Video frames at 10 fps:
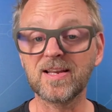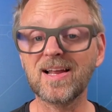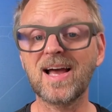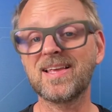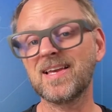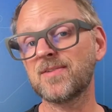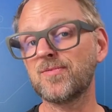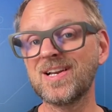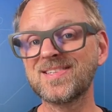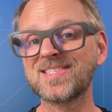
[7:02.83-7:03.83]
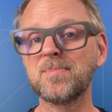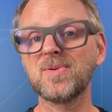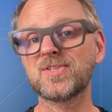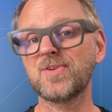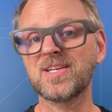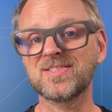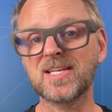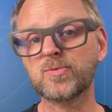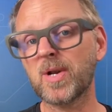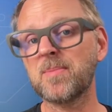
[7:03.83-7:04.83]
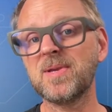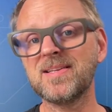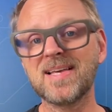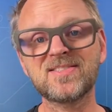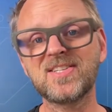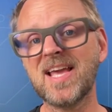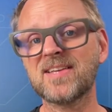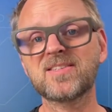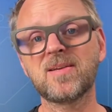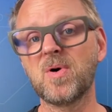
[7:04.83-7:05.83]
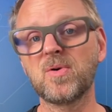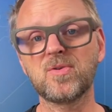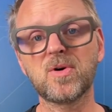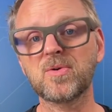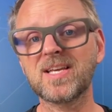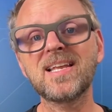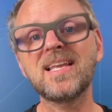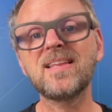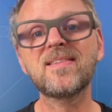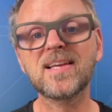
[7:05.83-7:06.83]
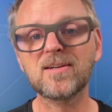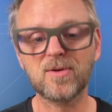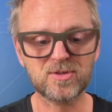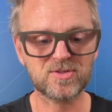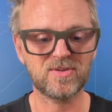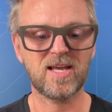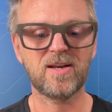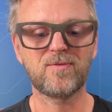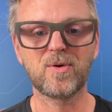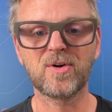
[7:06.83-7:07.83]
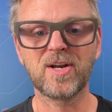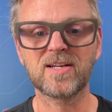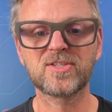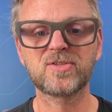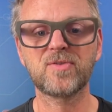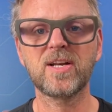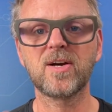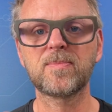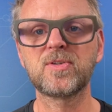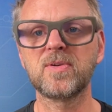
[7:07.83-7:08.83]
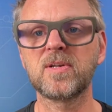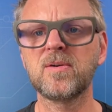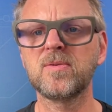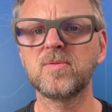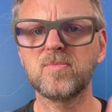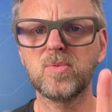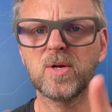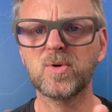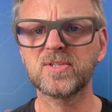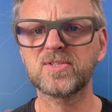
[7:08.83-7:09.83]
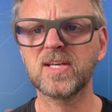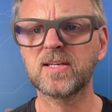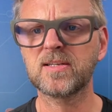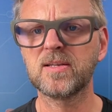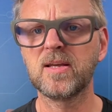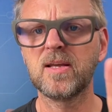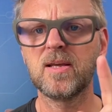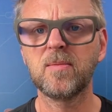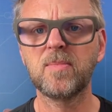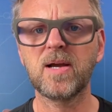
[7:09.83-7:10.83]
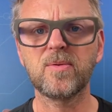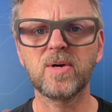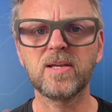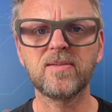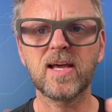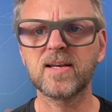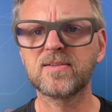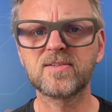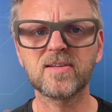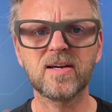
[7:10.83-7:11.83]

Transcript: it, I get really simple triggers. That's what I mean, that's the ASCII mode. You don't get anything close to that if you connect straight up to it. No, what was that? by the way, that,